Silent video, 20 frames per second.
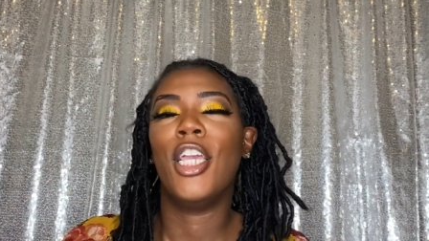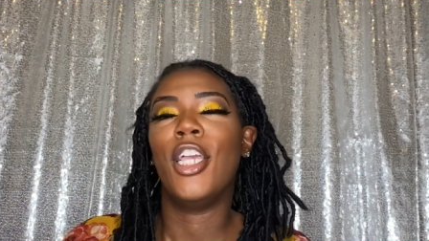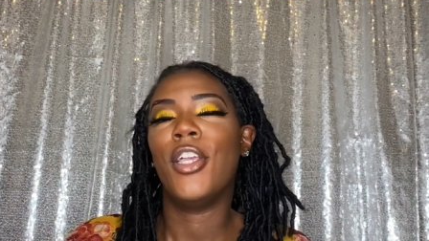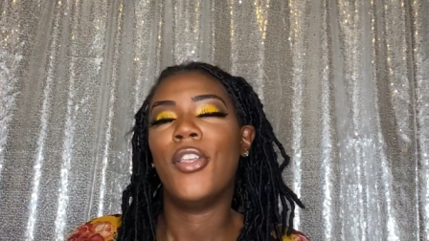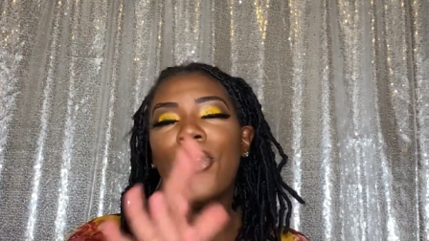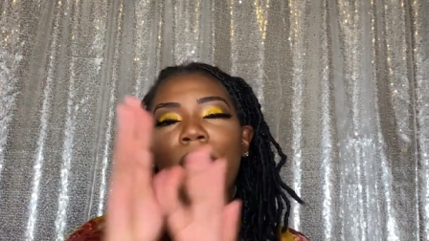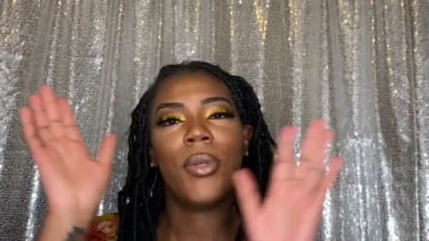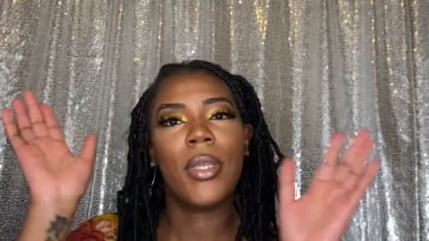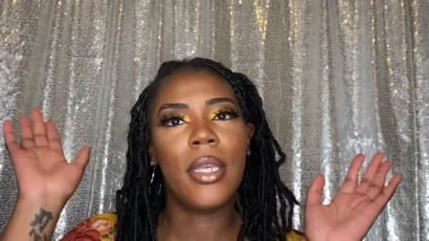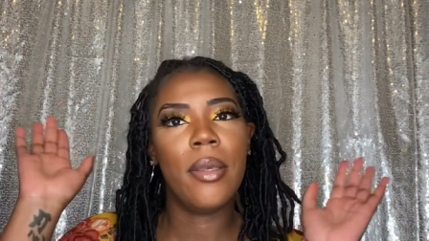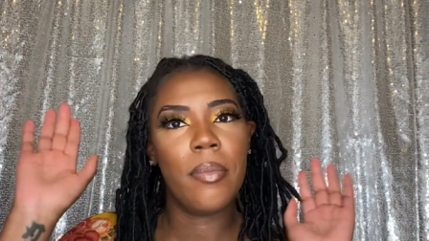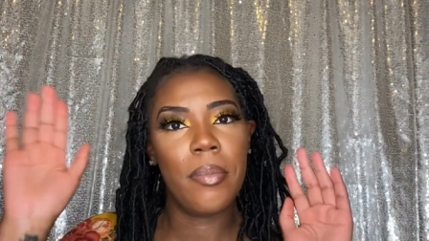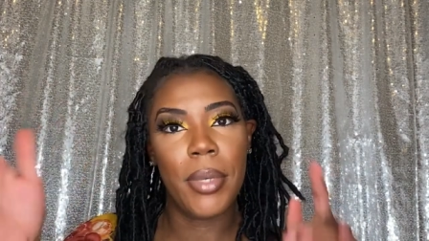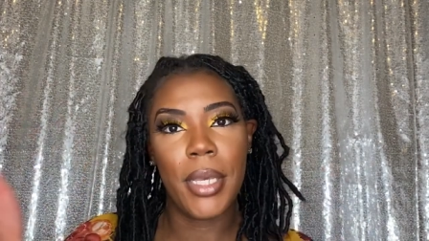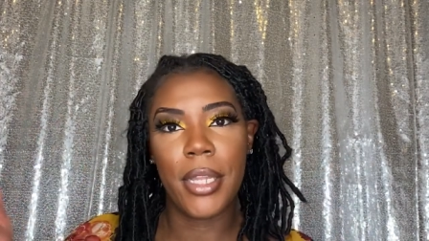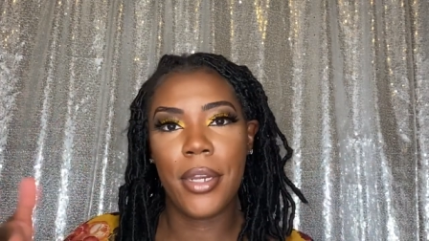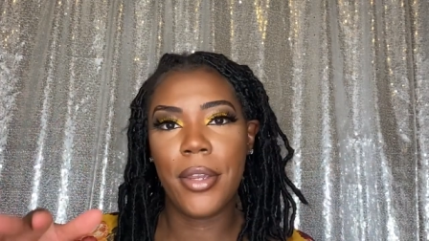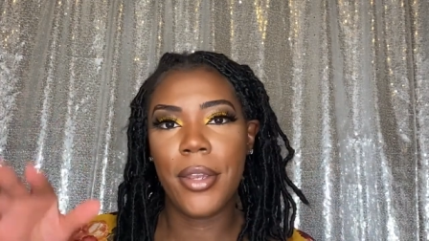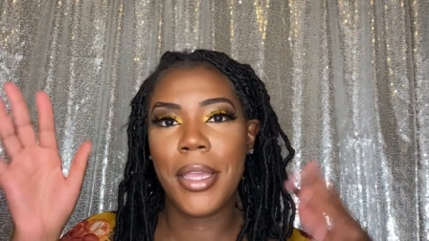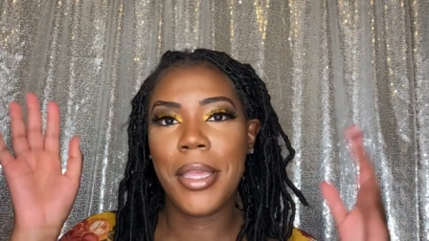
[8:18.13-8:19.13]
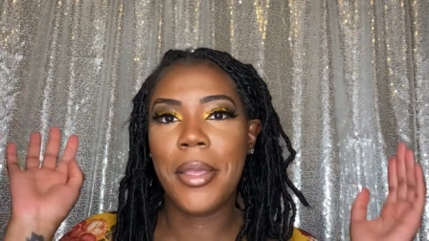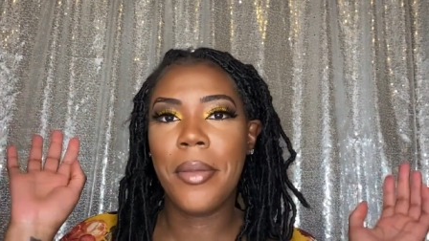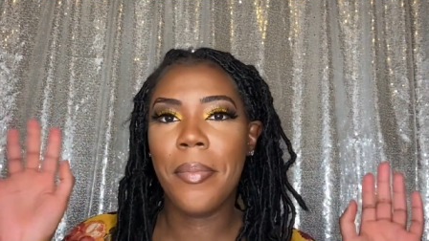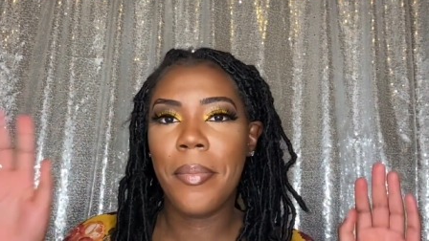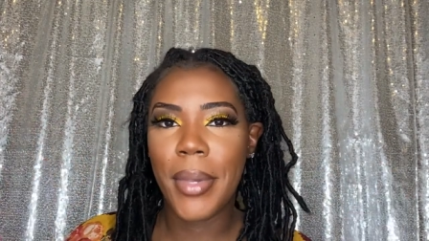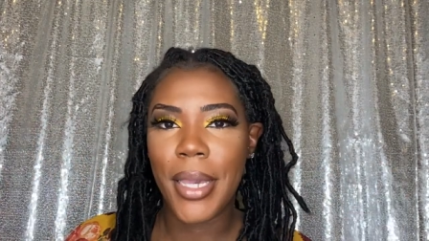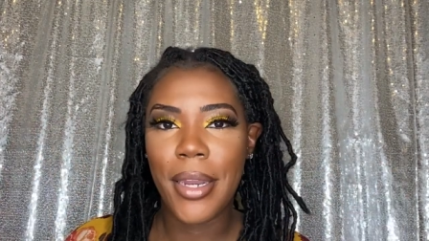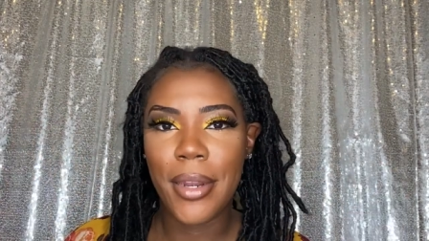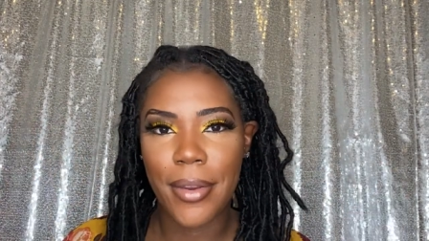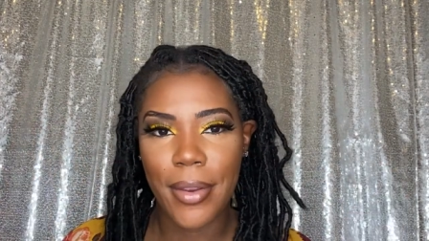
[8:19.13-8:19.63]
you'll get better and
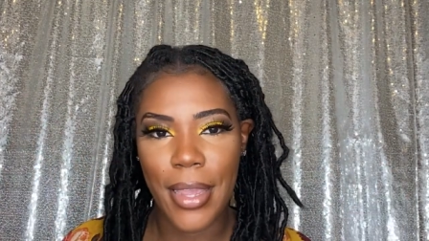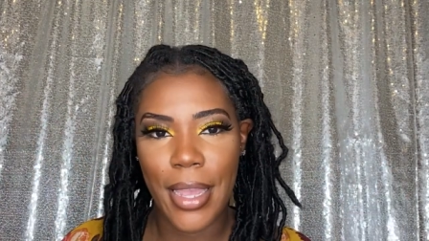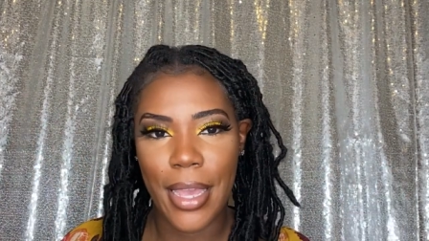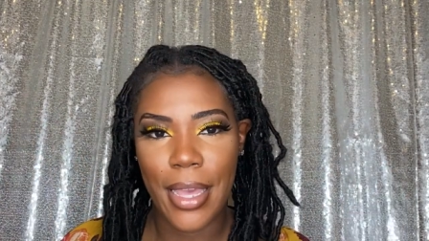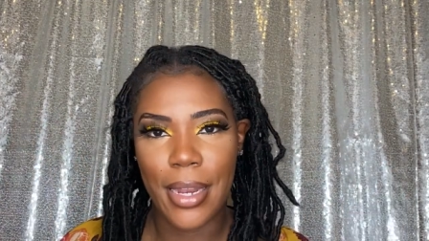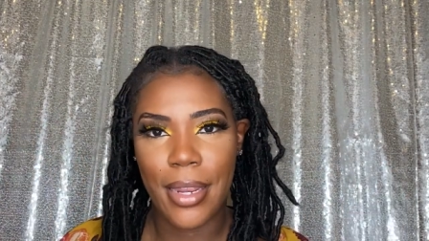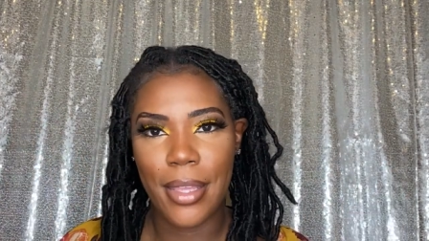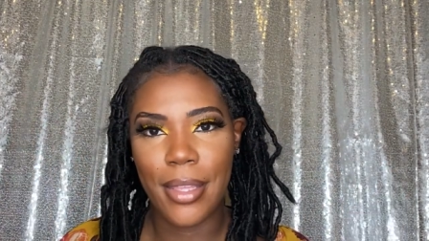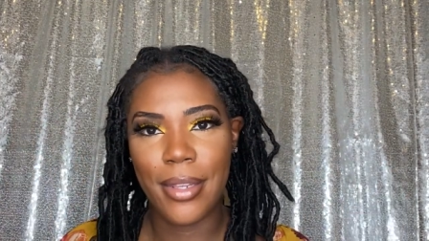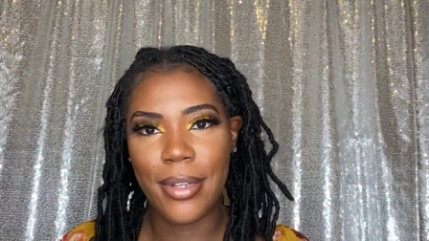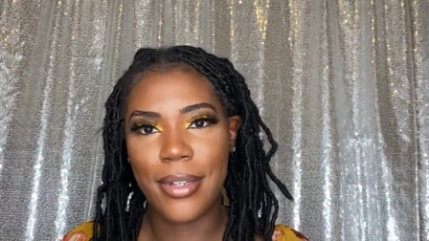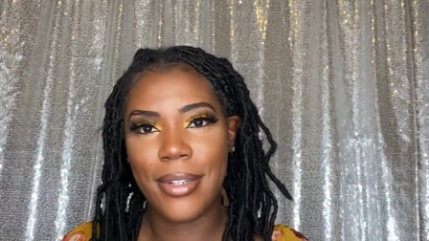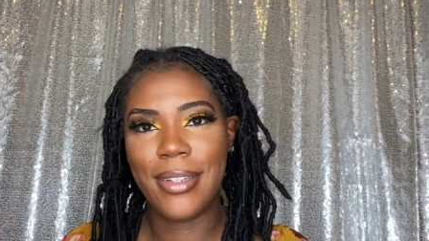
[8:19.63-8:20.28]
better at it.